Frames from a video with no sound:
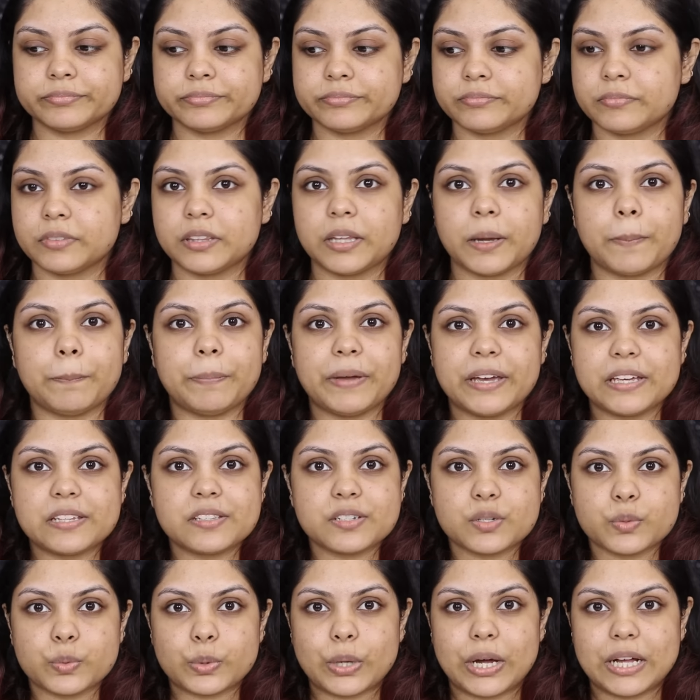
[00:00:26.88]
the
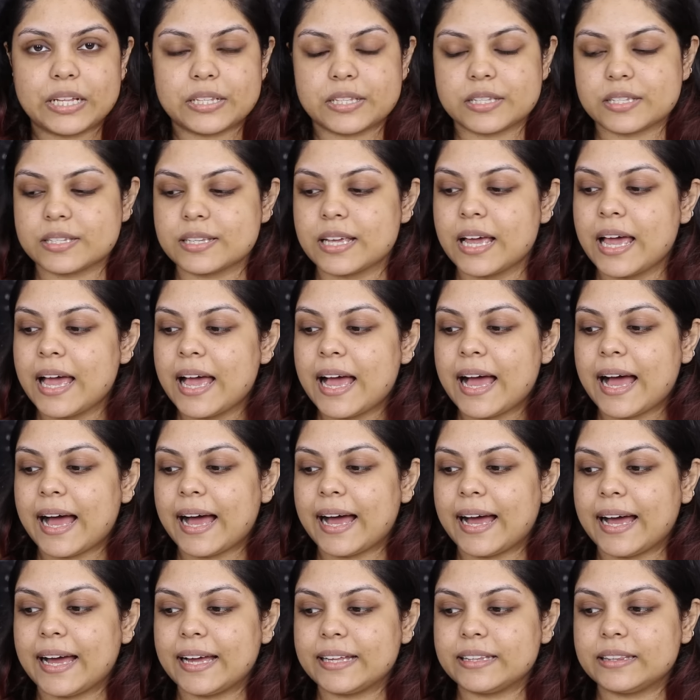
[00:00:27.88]
best ones
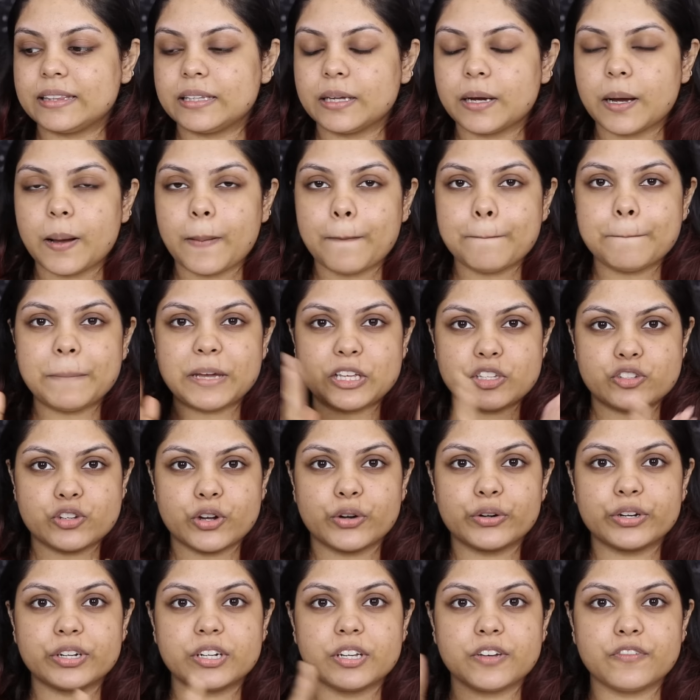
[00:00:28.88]
and the
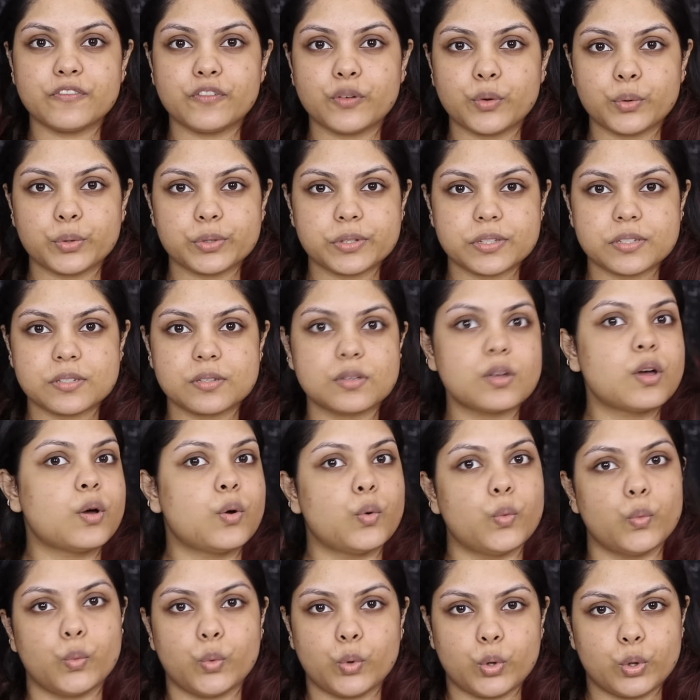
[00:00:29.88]
majority votes
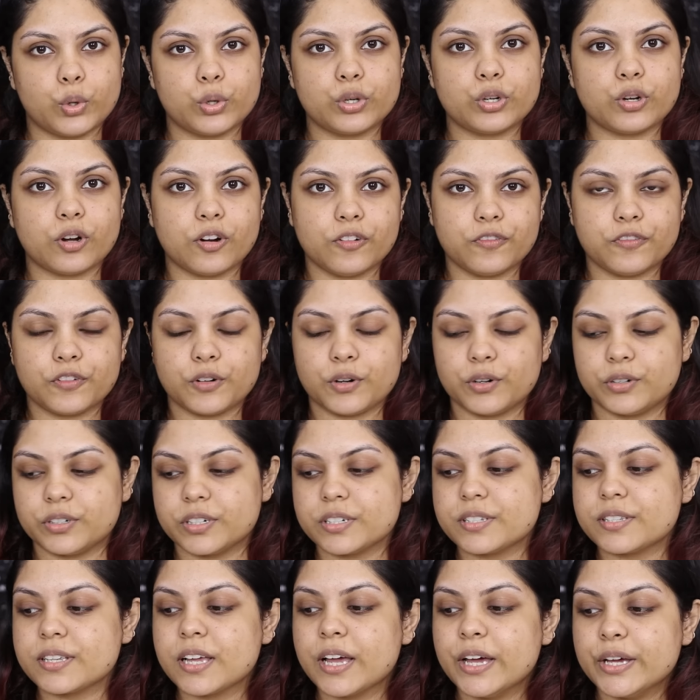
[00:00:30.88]
won, of
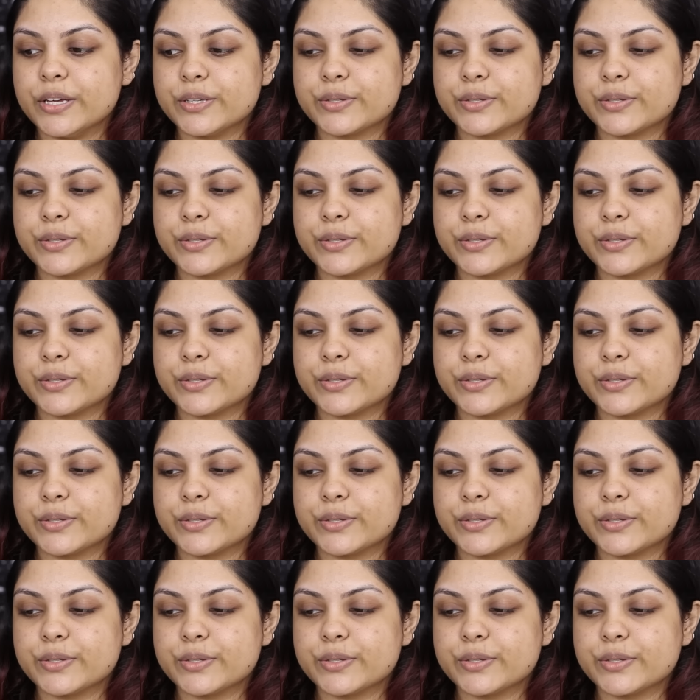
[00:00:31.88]
course.